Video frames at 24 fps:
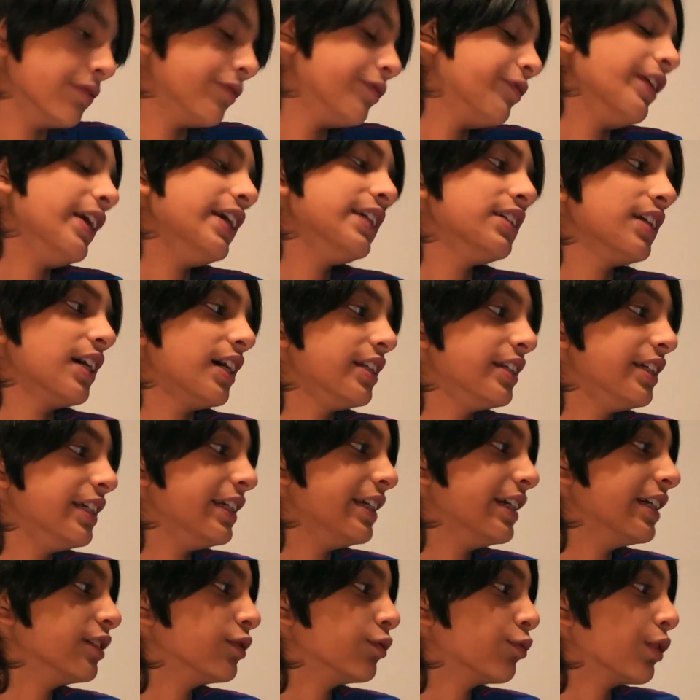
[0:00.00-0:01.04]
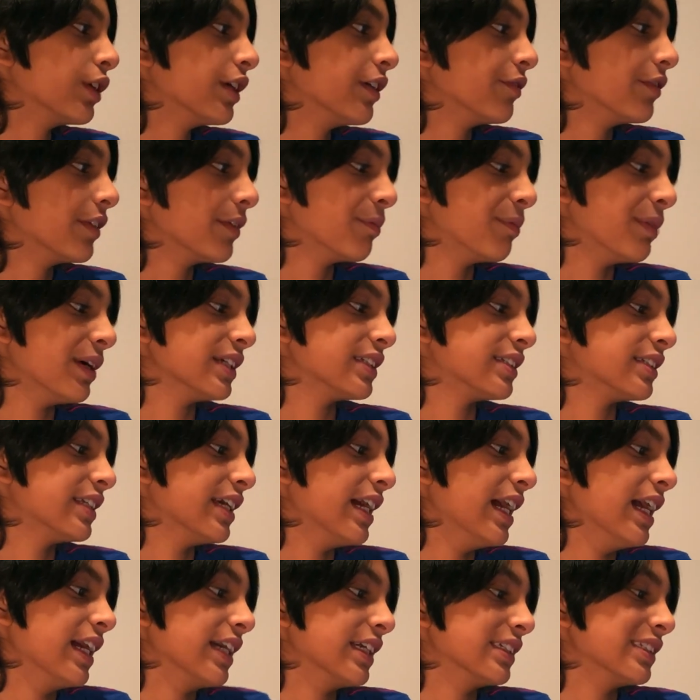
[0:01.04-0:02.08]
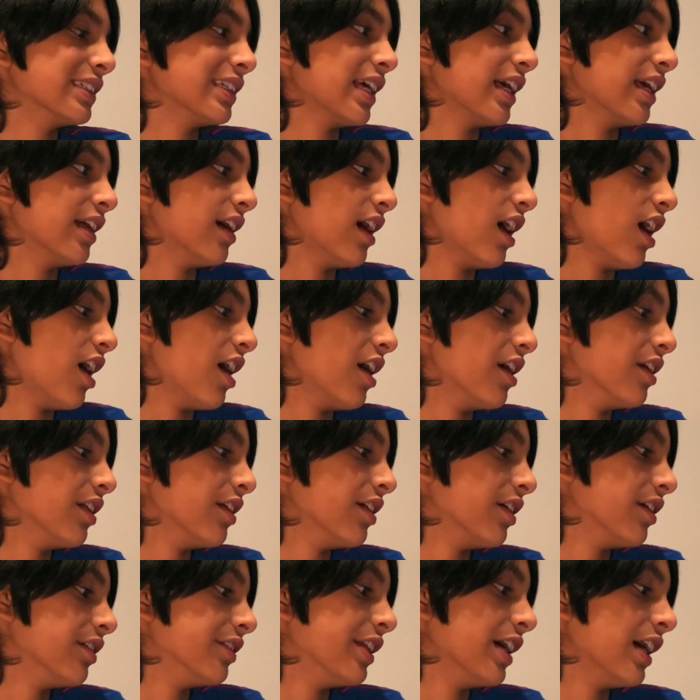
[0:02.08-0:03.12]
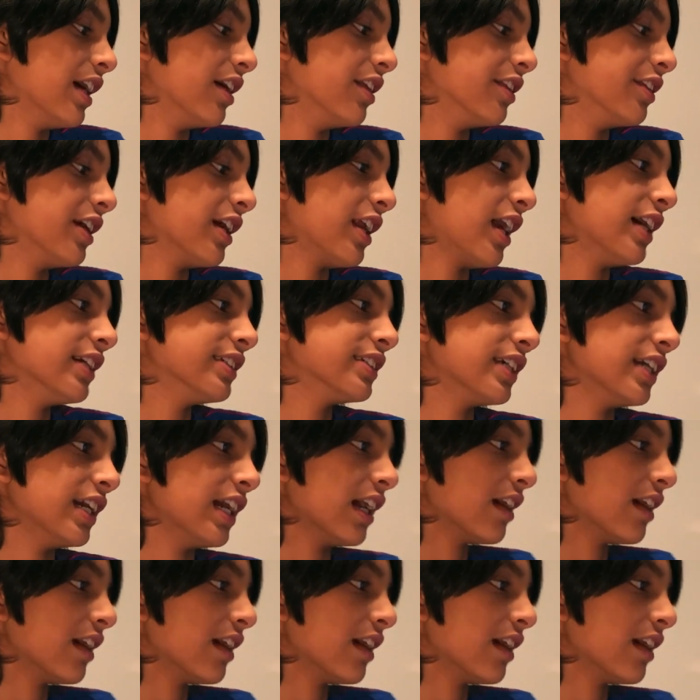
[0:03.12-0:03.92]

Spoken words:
Face ID is one of the best things that I say